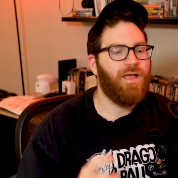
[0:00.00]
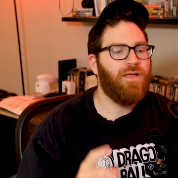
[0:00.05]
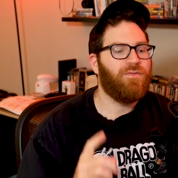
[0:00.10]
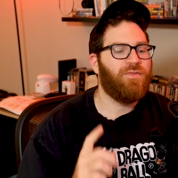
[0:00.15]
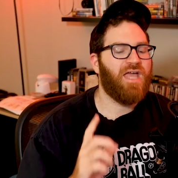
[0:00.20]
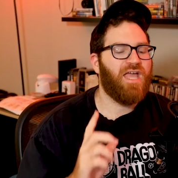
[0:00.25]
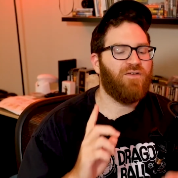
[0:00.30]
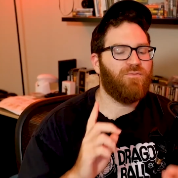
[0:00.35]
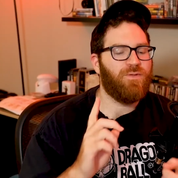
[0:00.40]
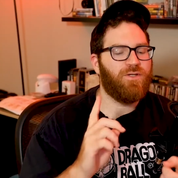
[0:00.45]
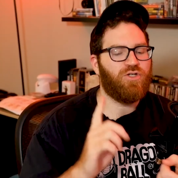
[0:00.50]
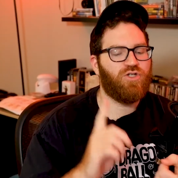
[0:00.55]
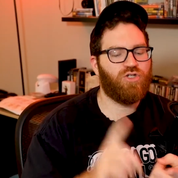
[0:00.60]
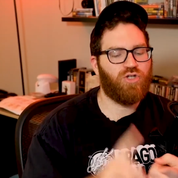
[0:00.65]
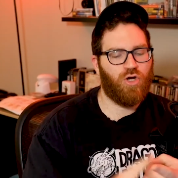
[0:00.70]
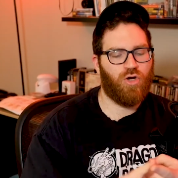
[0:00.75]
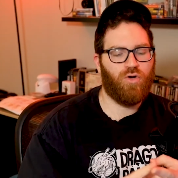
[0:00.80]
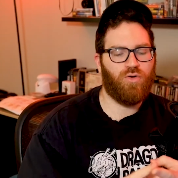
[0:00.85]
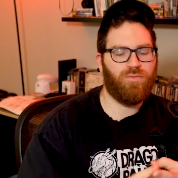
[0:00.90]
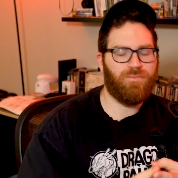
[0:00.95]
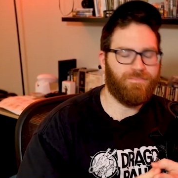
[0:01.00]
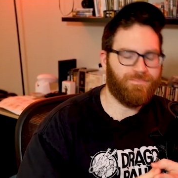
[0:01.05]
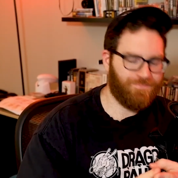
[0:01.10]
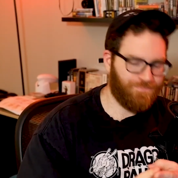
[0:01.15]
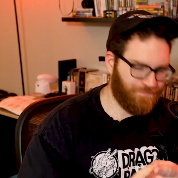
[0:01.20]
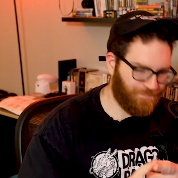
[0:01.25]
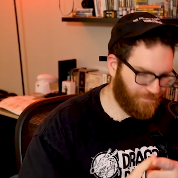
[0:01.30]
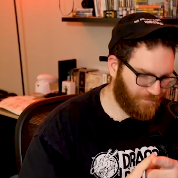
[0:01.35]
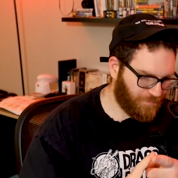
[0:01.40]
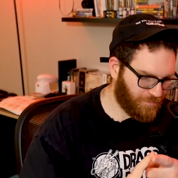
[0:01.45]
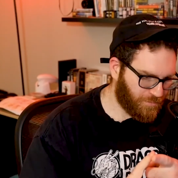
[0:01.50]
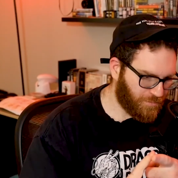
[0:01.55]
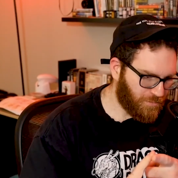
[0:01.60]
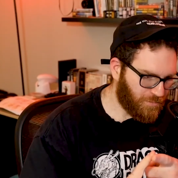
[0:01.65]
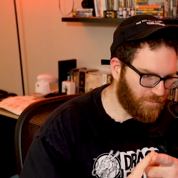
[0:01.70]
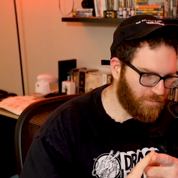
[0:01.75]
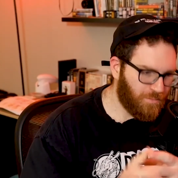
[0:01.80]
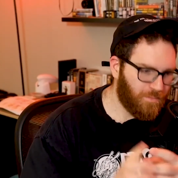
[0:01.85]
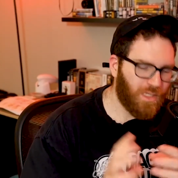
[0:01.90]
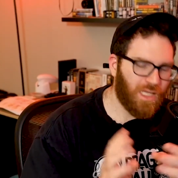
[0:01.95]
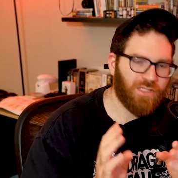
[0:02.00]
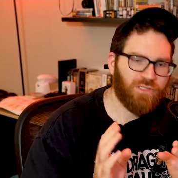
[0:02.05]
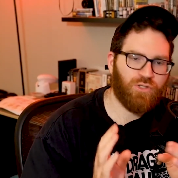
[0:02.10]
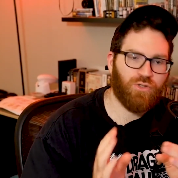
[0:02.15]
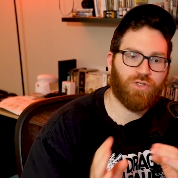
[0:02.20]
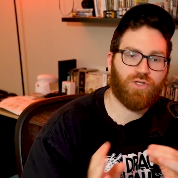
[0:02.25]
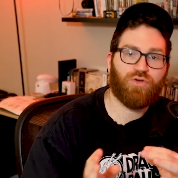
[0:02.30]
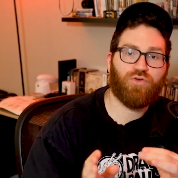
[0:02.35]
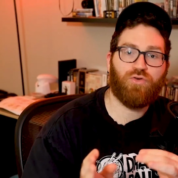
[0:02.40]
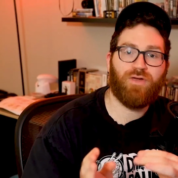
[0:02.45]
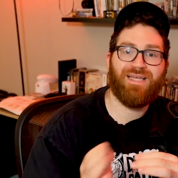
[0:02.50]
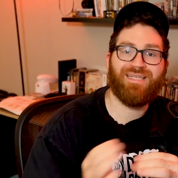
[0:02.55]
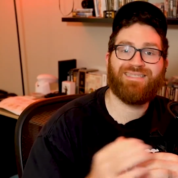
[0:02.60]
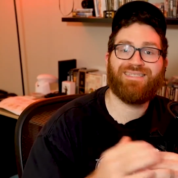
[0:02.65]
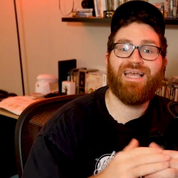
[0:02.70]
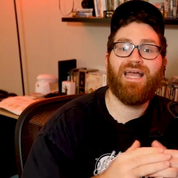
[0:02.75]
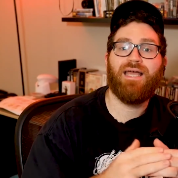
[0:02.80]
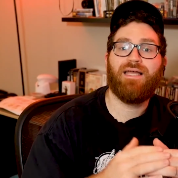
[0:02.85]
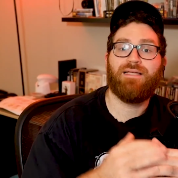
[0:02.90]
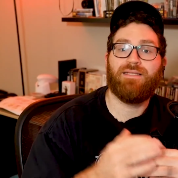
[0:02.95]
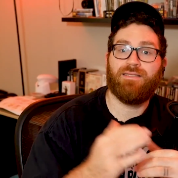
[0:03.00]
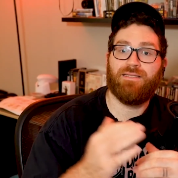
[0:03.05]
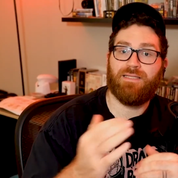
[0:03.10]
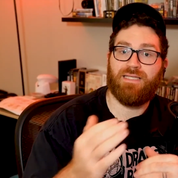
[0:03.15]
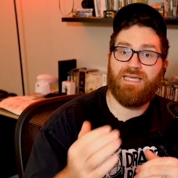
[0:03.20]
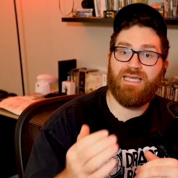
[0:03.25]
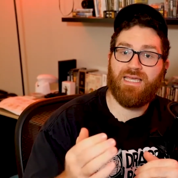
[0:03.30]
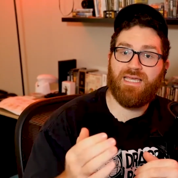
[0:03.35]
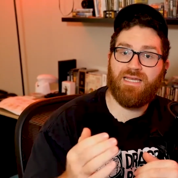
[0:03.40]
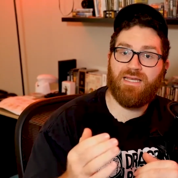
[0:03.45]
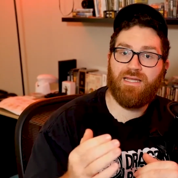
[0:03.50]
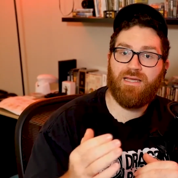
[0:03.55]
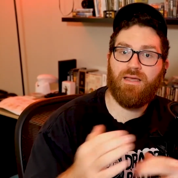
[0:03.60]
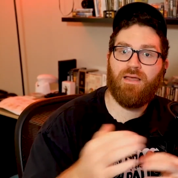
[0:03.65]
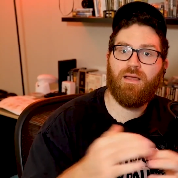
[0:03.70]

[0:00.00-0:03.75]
They have been shown to increase lean